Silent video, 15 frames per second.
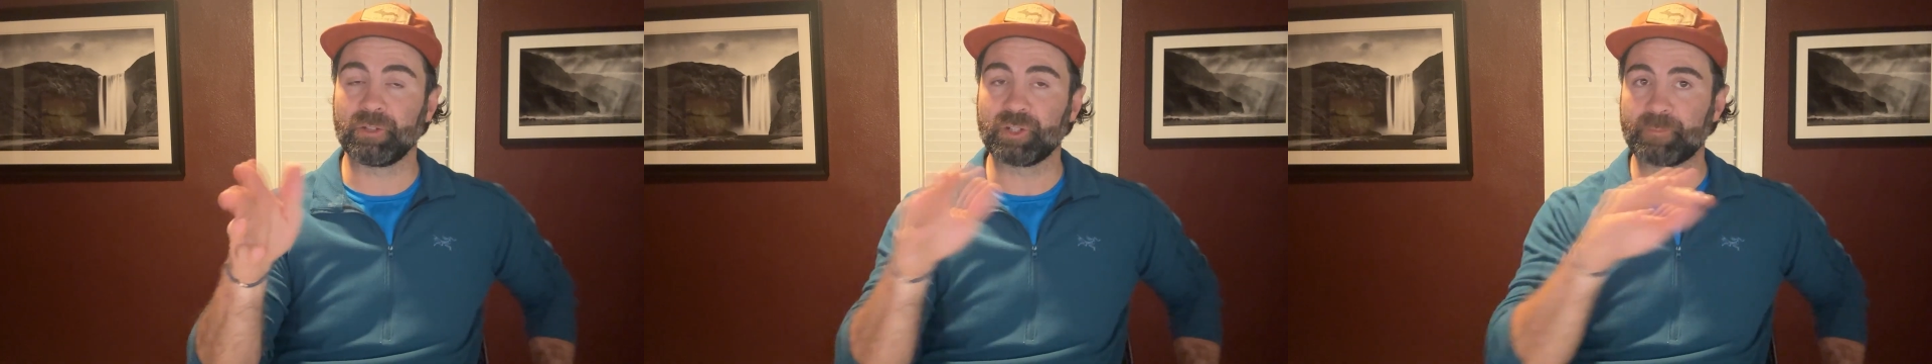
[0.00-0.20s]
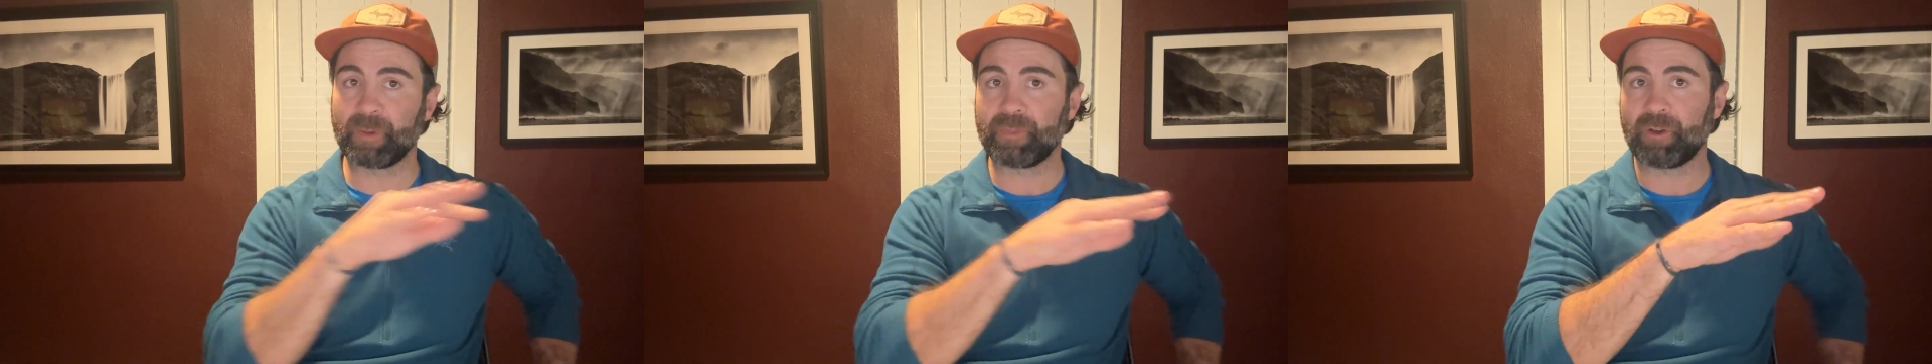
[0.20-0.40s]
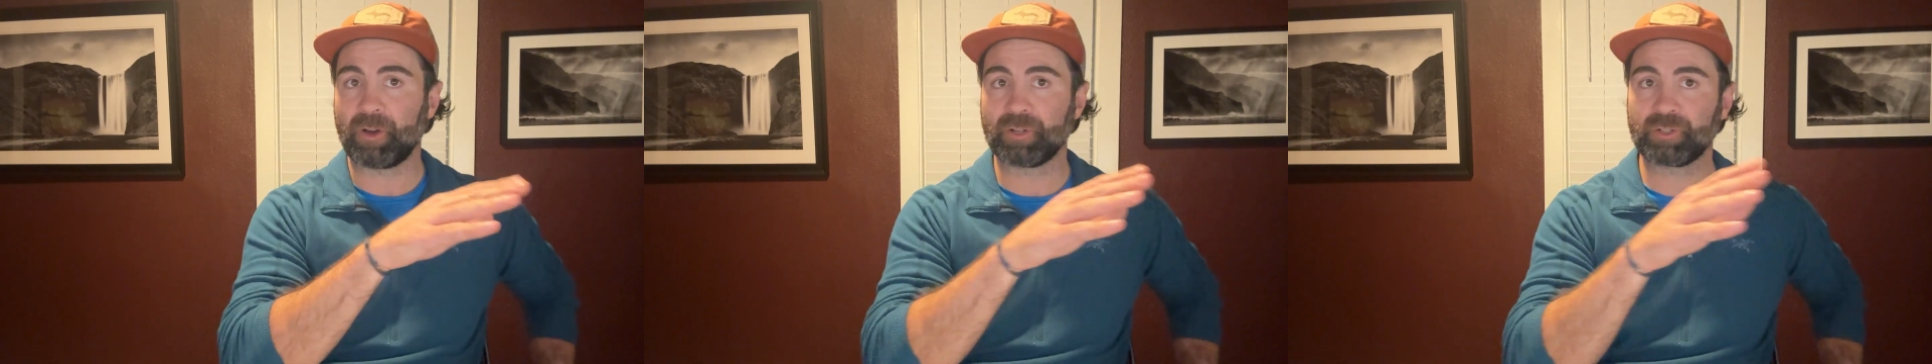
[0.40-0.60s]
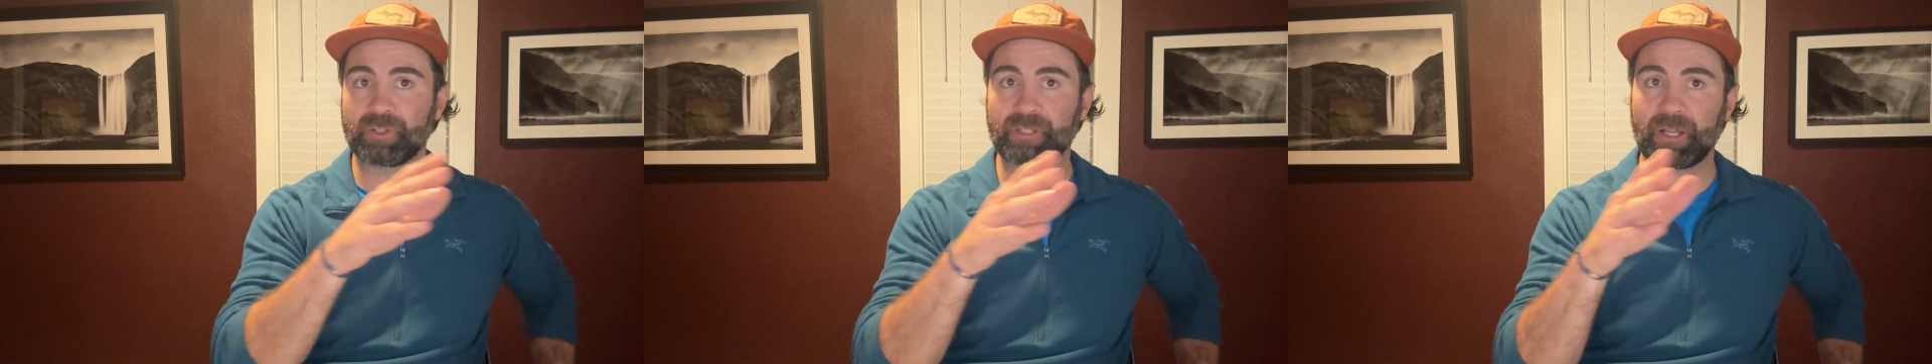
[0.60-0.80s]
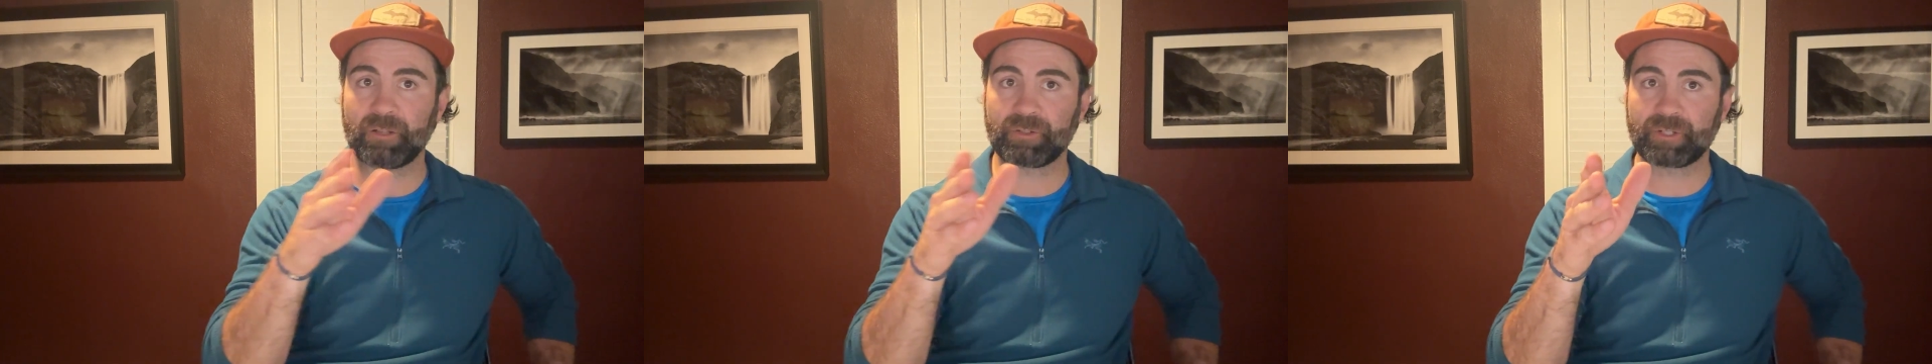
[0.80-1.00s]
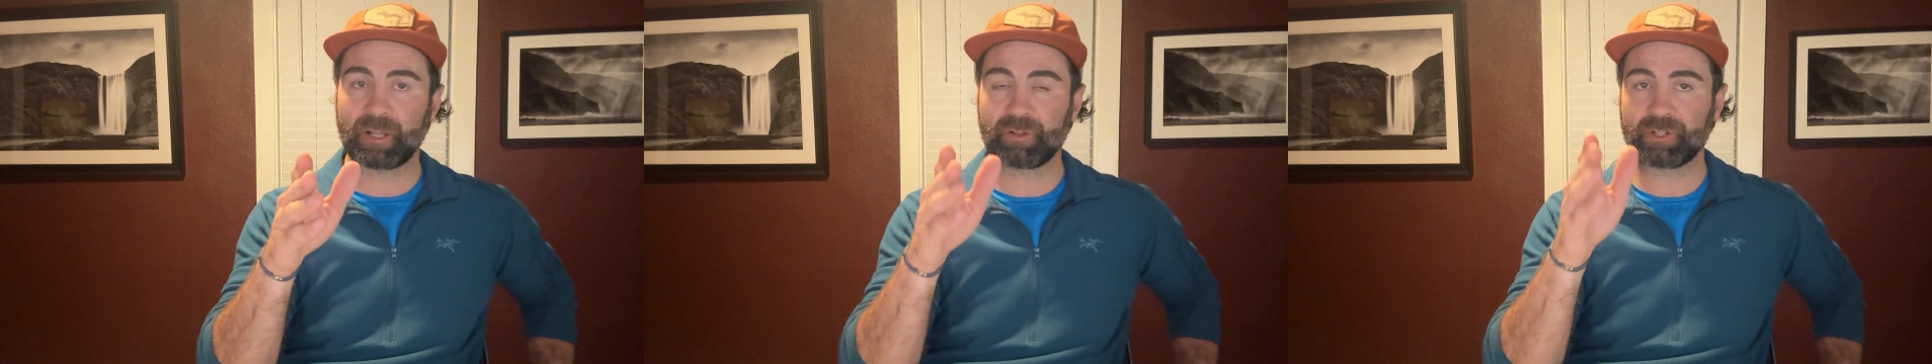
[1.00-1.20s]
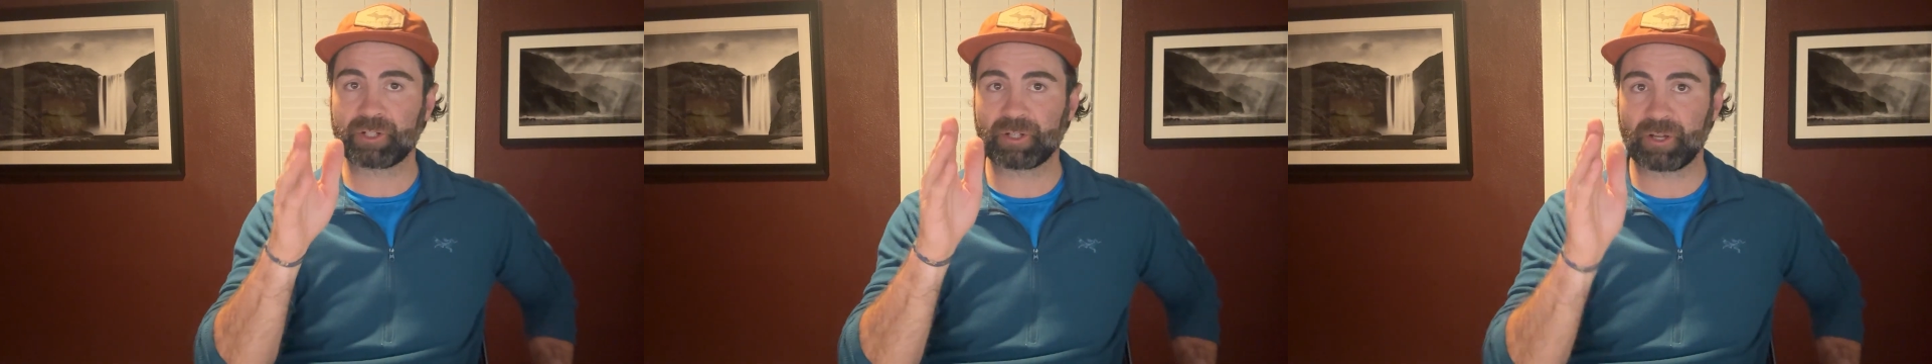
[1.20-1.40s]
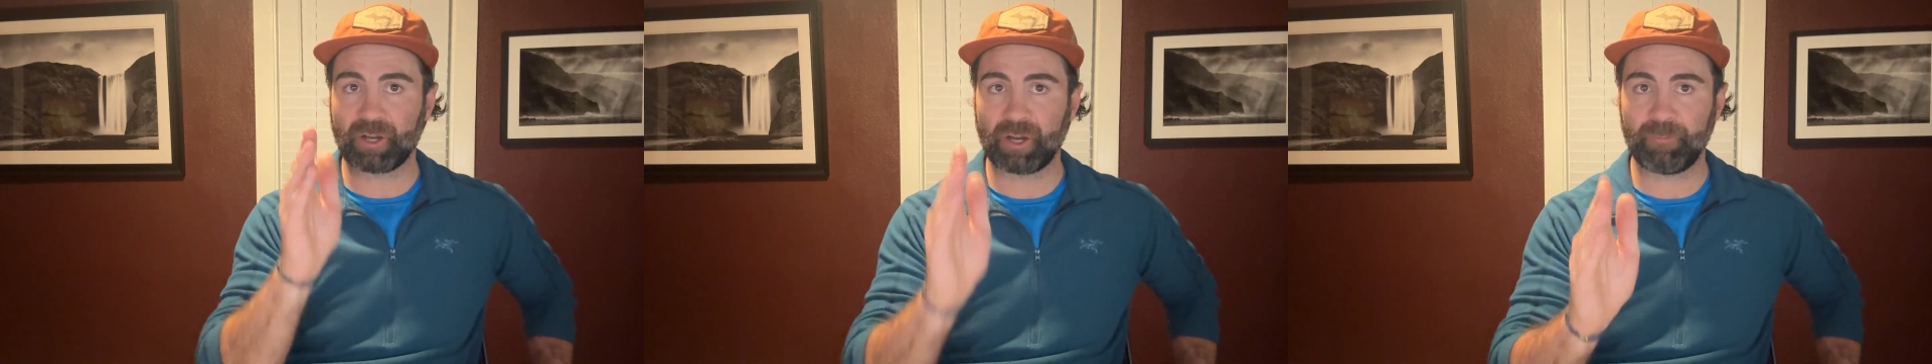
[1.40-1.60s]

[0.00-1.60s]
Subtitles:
You spend the $100,000 to